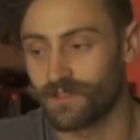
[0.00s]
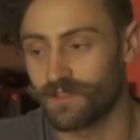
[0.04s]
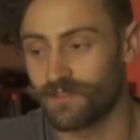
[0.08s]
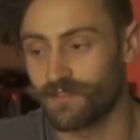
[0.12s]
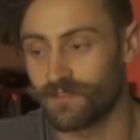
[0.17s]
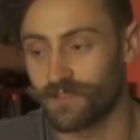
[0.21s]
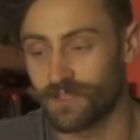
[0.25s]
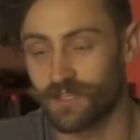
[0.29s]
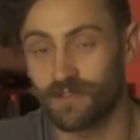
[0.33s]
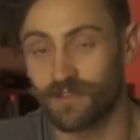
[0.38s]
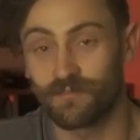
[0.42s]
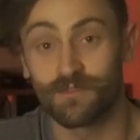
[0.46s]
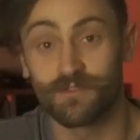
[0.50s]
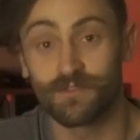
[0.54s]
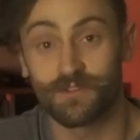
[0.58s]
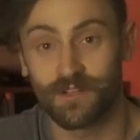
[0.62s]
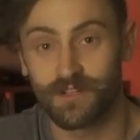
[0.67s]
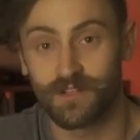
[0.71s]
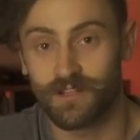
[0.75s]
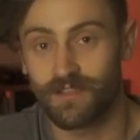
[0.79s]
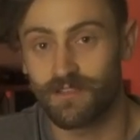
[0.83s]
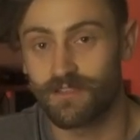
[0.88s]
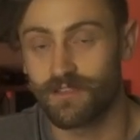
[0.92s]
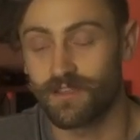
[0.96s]
the
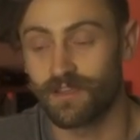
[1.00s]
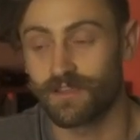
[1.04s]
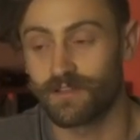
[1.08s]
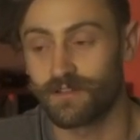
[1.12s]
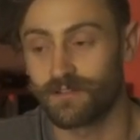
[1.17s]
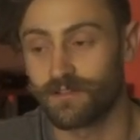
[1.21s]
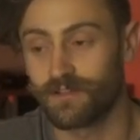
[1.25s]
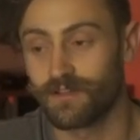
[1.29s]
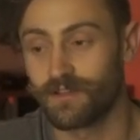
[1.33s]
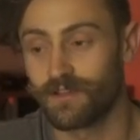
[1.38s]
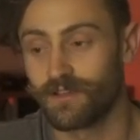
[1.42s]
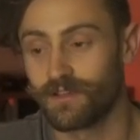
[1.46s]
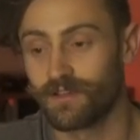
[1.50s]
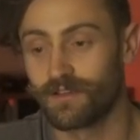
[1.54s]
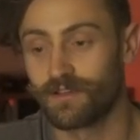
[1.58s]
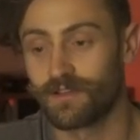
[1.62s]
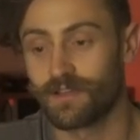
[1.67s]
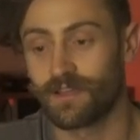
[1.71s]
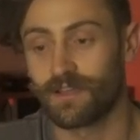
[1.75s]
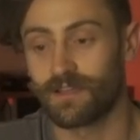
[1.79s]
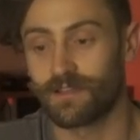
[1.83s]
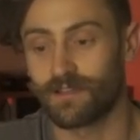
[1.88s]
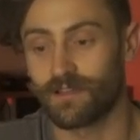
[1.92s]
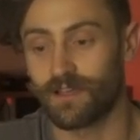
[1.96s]
community that
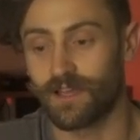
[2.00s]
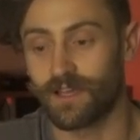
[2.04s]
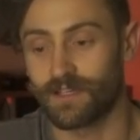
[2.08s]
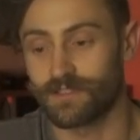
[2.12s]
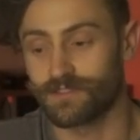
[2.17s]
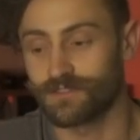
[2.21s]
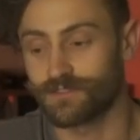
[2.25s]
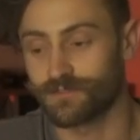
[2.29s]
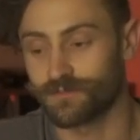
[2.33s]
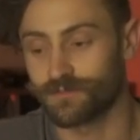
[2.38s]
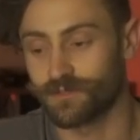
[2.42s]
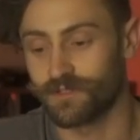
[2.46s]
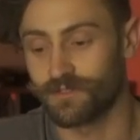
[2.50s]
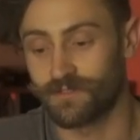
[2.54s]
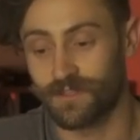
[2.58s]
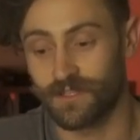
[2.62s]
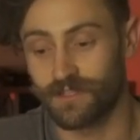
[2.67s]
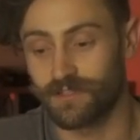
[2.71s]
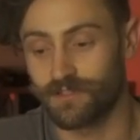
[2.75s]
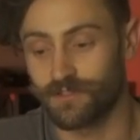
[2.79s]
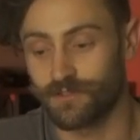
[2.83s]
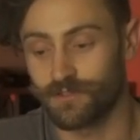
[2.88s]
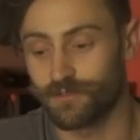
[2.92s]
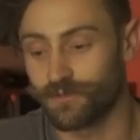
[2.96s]
has that
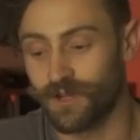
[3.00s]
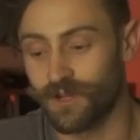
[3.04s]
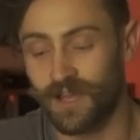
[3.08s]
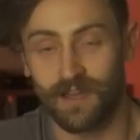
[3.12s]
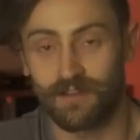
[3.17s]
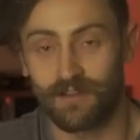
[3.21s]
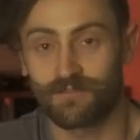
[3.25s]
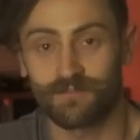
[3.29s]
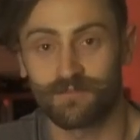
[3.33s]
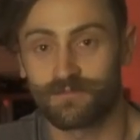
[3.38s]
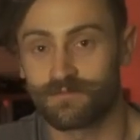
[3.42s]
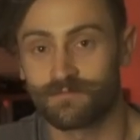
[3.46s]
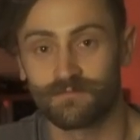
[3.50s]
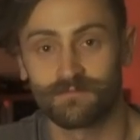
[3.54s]
you have,